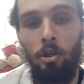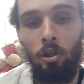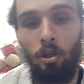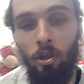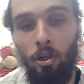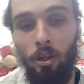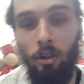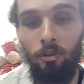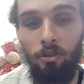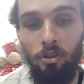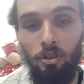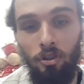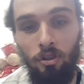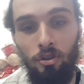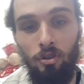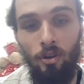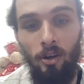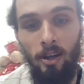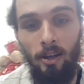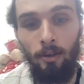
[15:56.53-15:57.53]

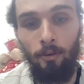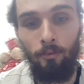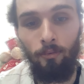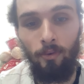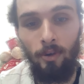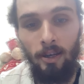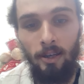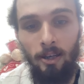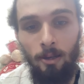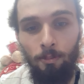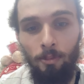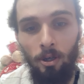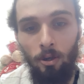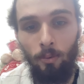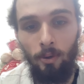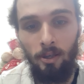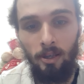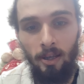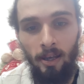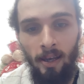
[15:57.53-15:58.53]
concentrate on reading a
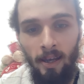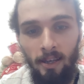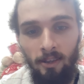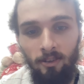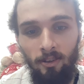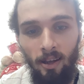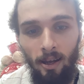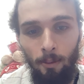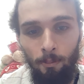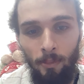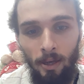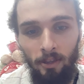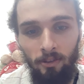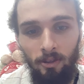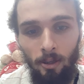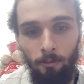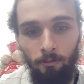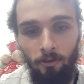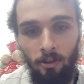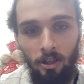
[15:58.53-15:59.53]
book when your head's that
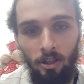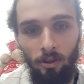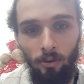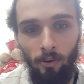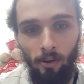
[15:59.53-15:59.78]
messed up. You know